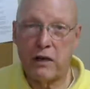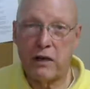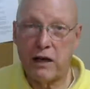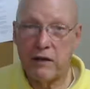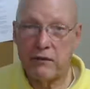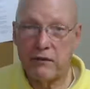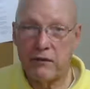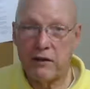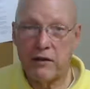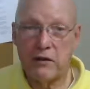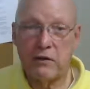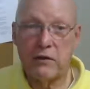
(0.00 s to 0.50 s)
But
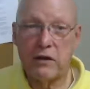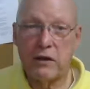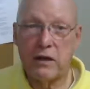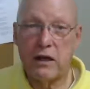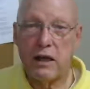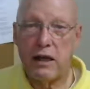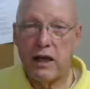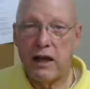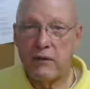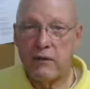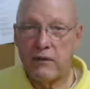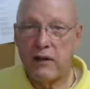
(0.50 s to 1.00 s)
if you
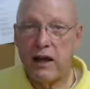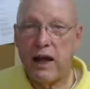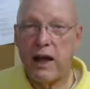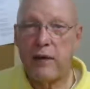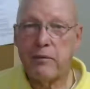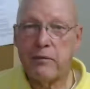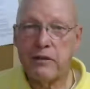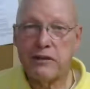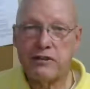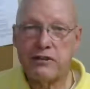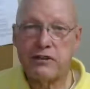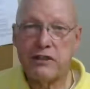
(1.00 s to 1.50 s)

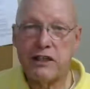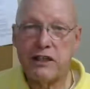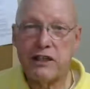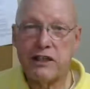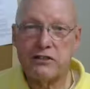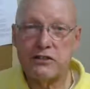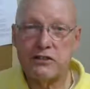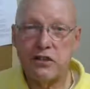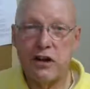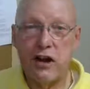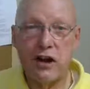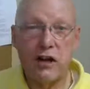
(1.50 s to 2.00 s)
happen to see
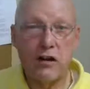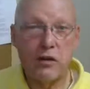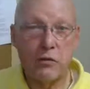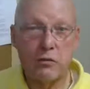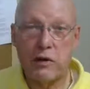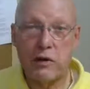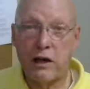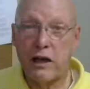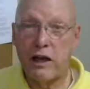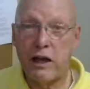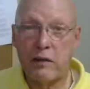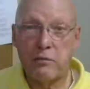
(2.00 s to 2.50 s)
this article,
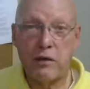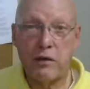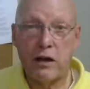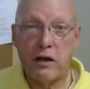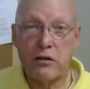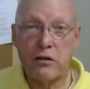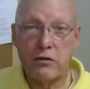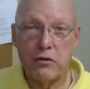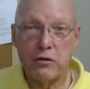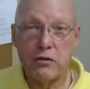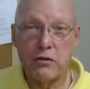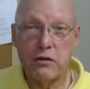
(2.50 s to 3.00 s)
bring it up on
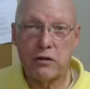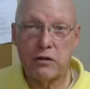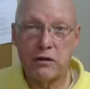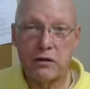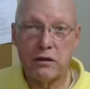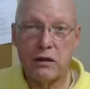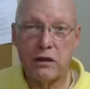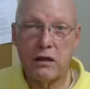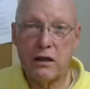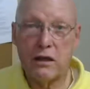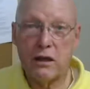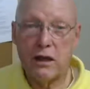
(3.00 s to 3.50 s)
Google
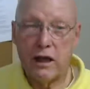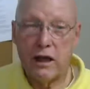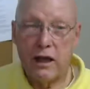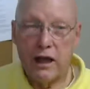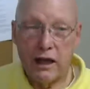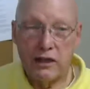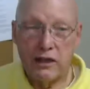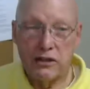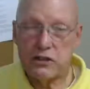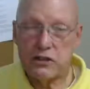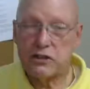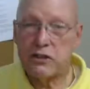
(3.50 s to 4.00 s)

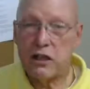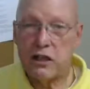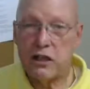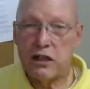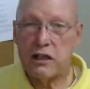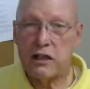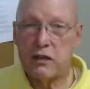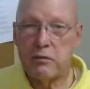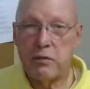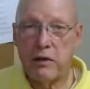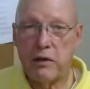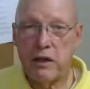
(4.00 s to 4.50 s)
And just look
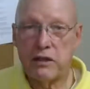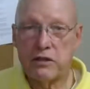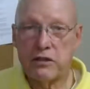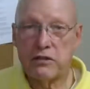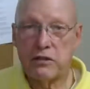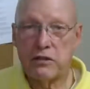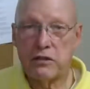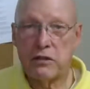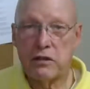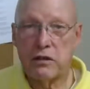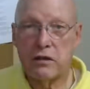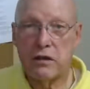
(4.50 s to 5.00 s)
at the
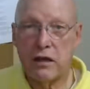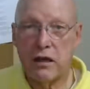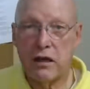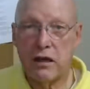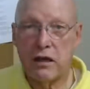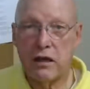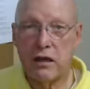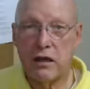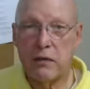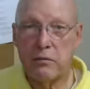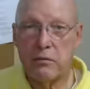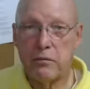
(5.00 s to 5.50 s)
picture.
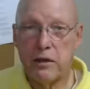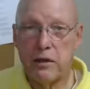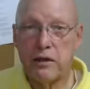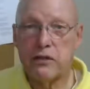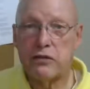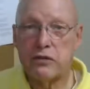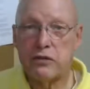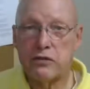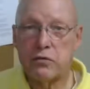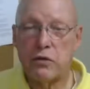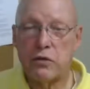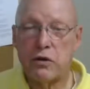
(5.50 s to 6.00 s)
A
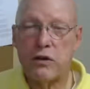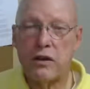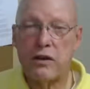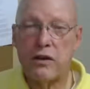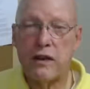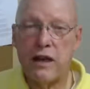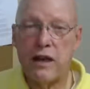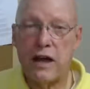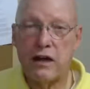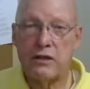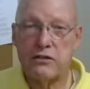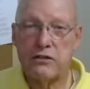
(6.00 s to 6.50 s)
picture is worth
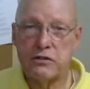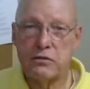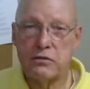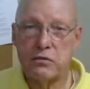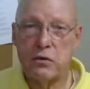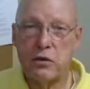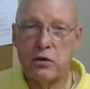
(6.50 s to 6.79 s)
1,000